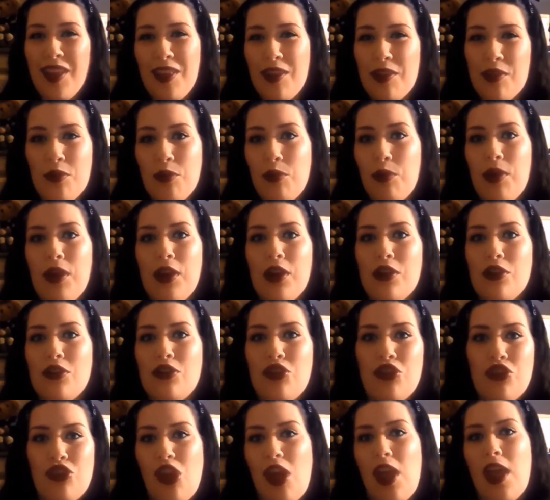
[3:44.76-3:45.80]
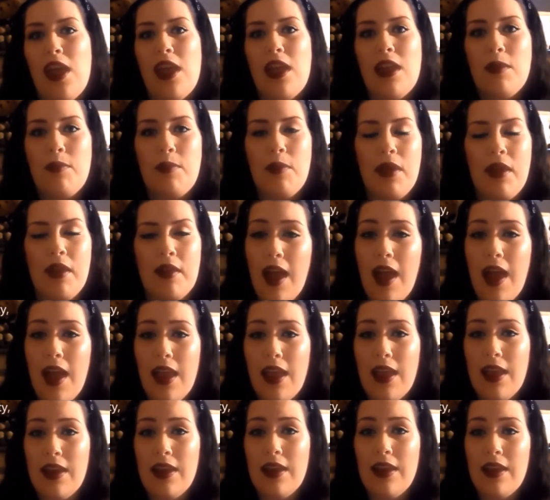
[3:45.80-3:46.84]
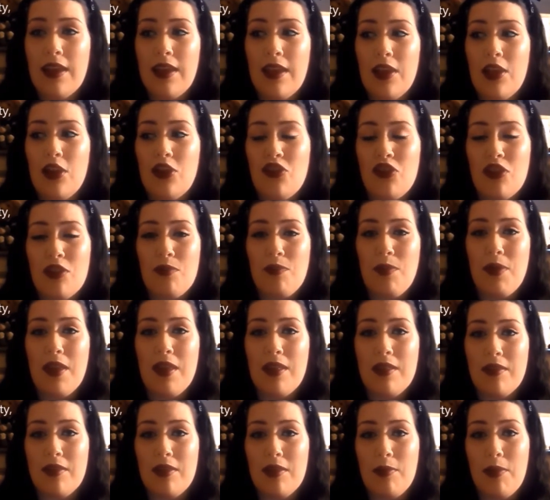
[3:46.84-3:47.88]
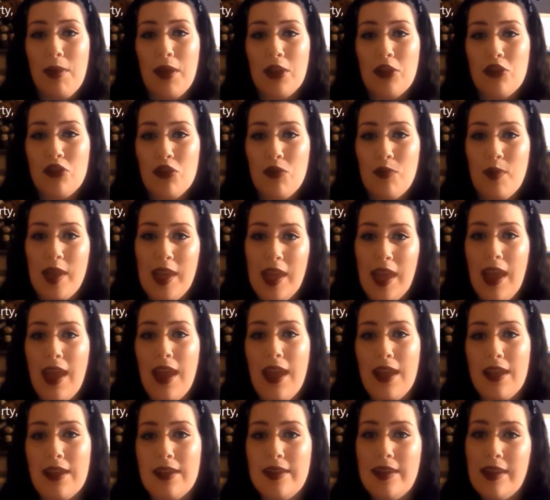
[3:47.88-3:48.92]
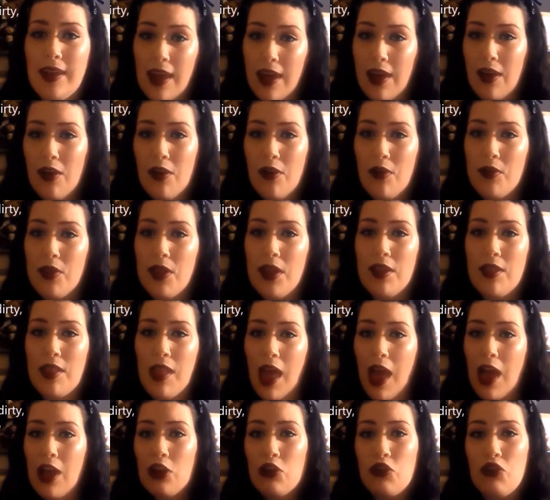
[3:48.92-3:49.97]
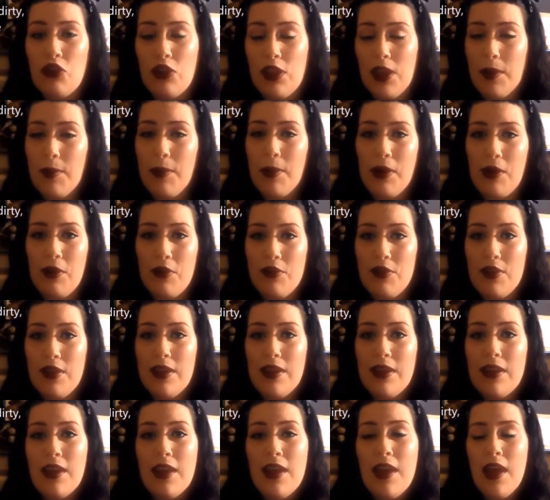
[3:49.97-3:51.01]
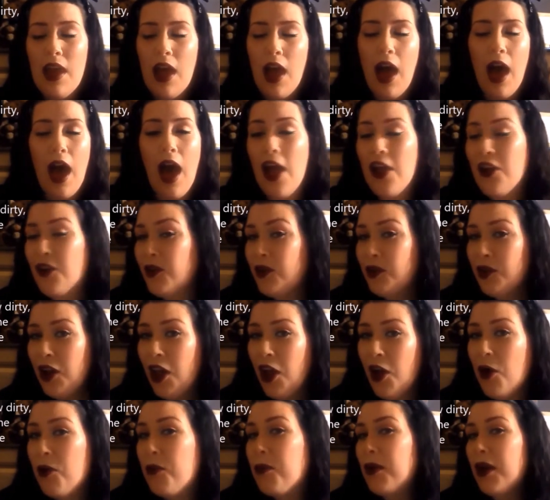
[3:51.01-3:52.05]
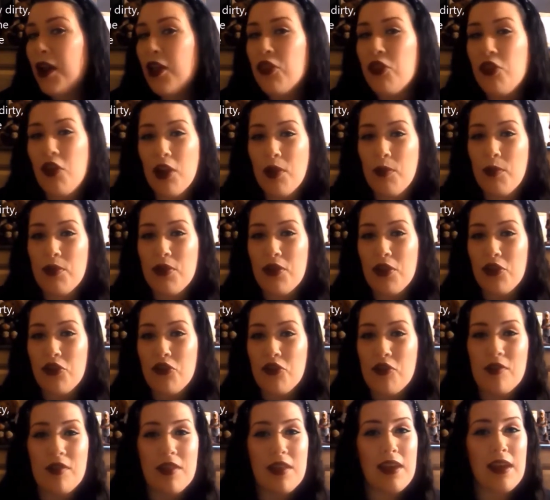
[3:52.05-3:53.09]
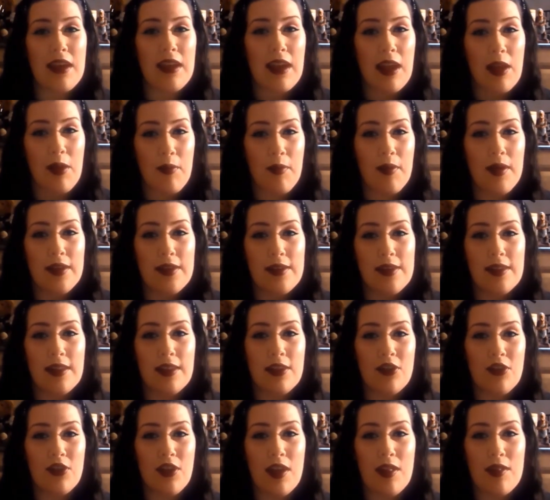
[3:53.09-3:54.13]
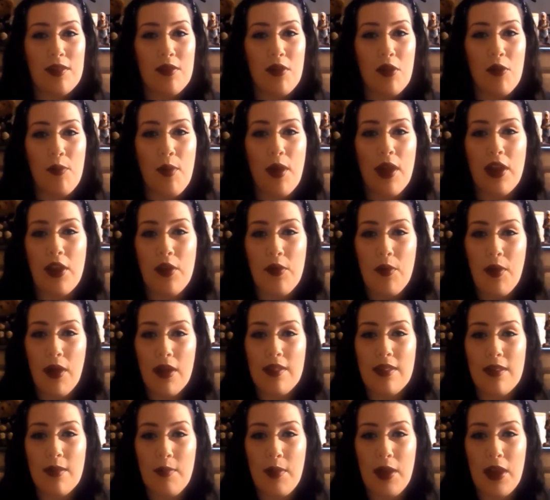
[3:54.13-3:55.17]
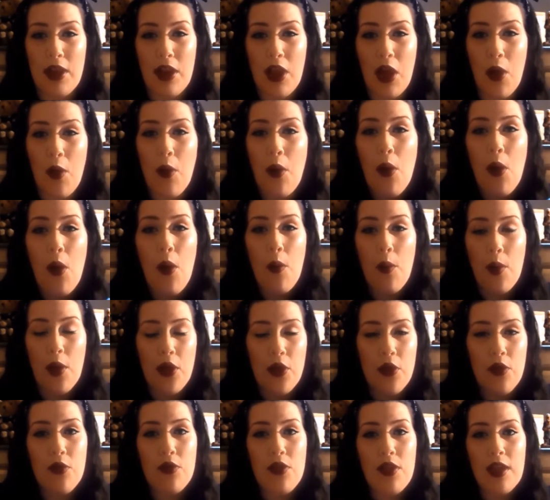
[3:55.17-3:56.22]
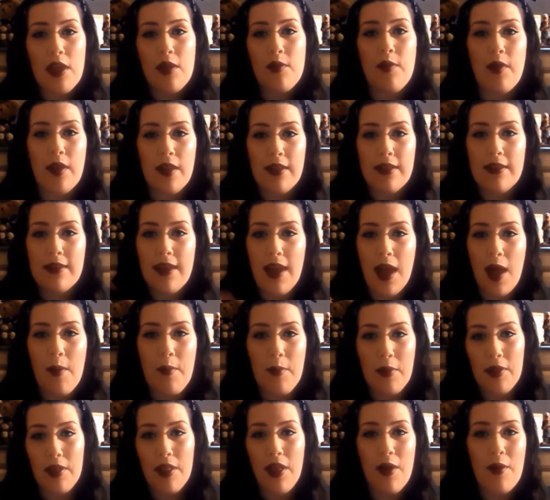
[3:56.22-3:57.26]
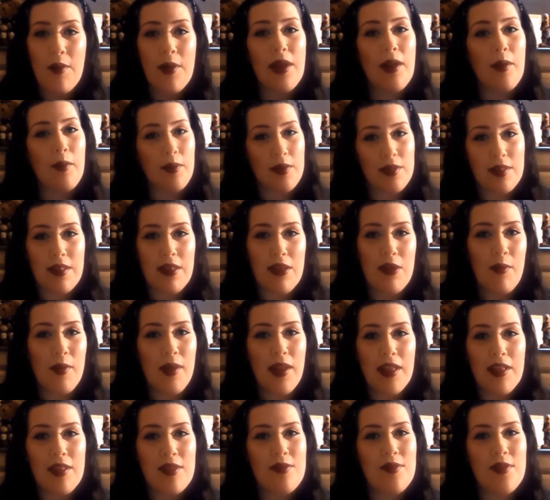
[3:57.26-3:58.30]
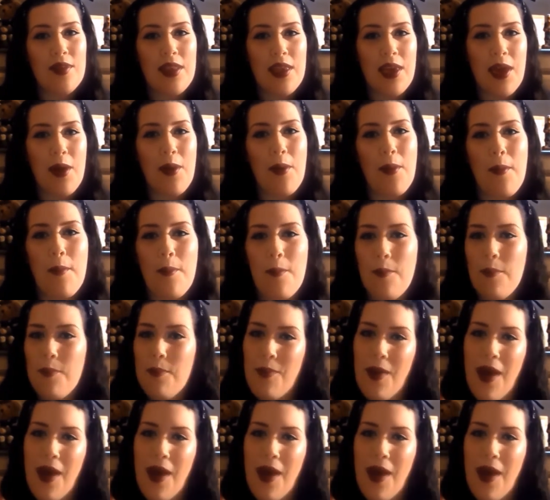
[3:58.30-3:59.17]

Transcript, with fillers: like this weird shade and just because of the picture we can't tell that it's actually a person? I don't know, but I thought it was interesting and I wanted to let you guys know about it. You guys let me know what you think of it down below and I'll see you in my next video.